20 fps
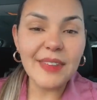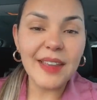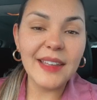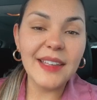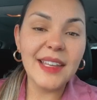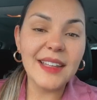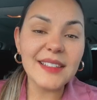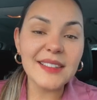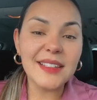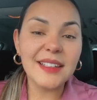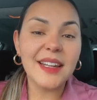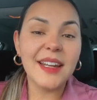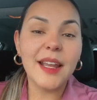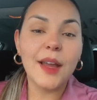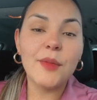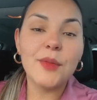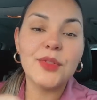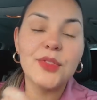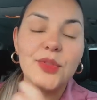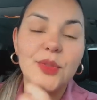Yesterday
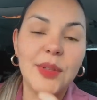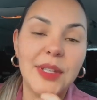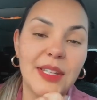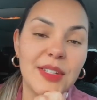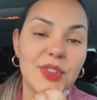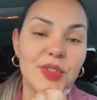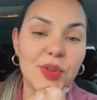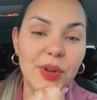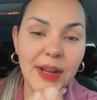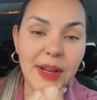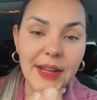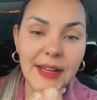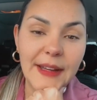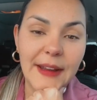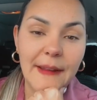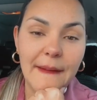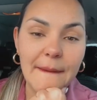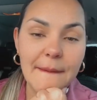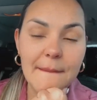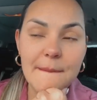I was doing a
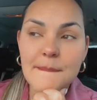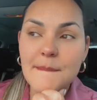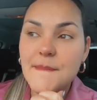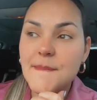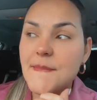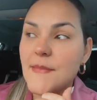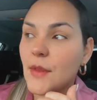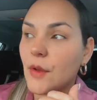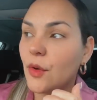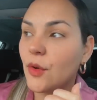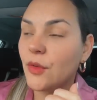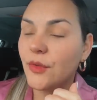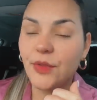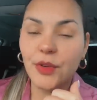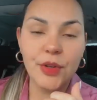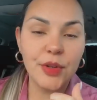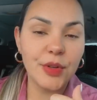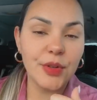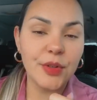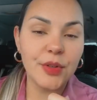training
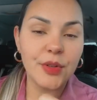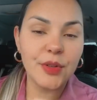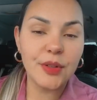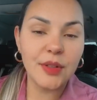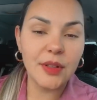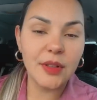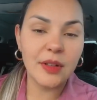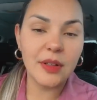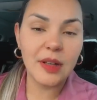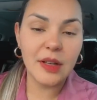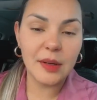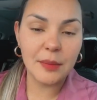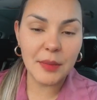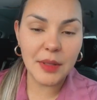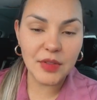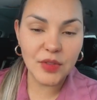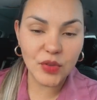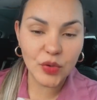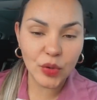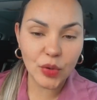over
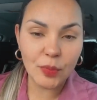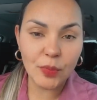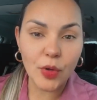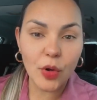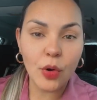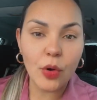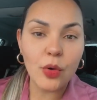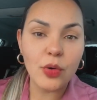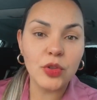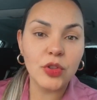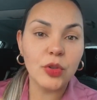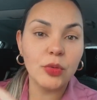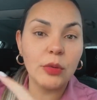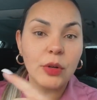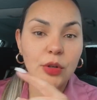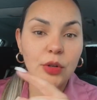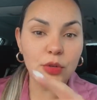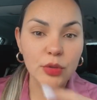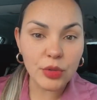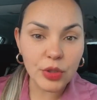a Zoom call to a
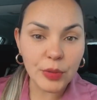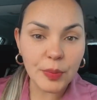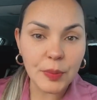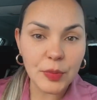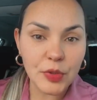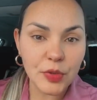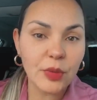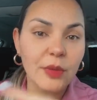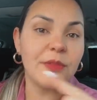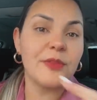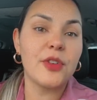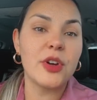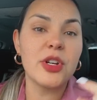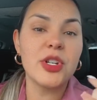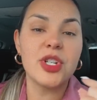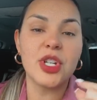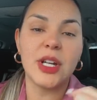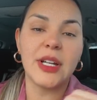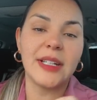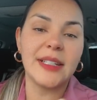group, to a
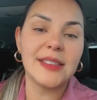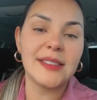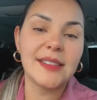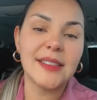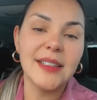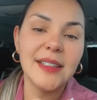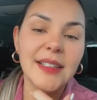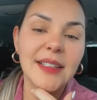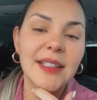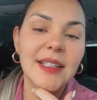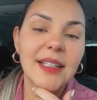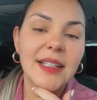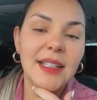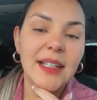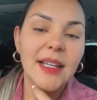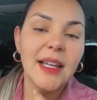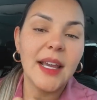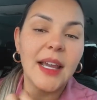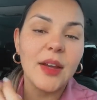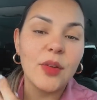franchise,
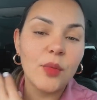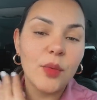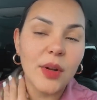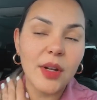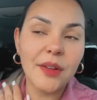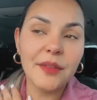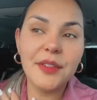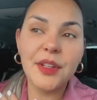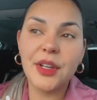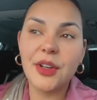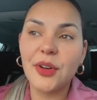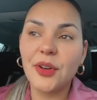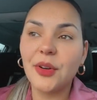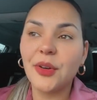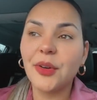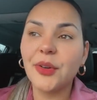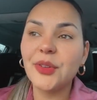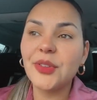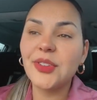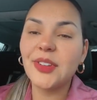and one of the
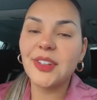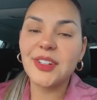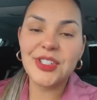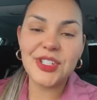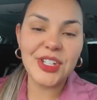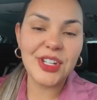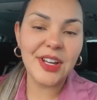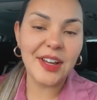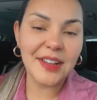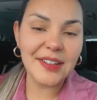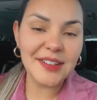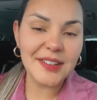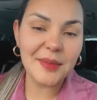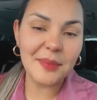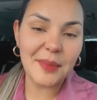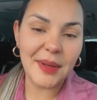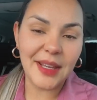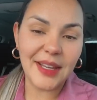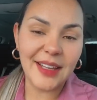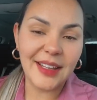girls, she asked
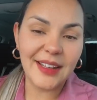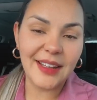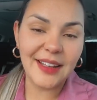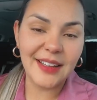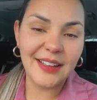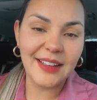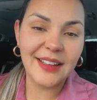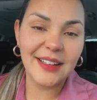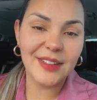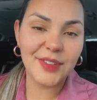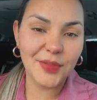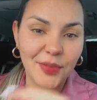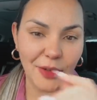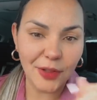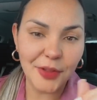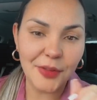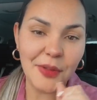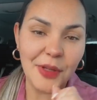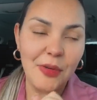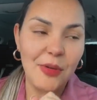me this
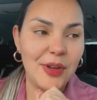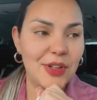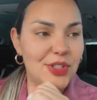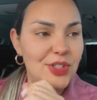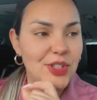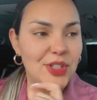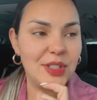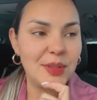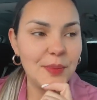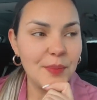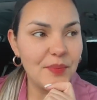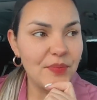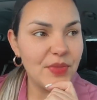following question.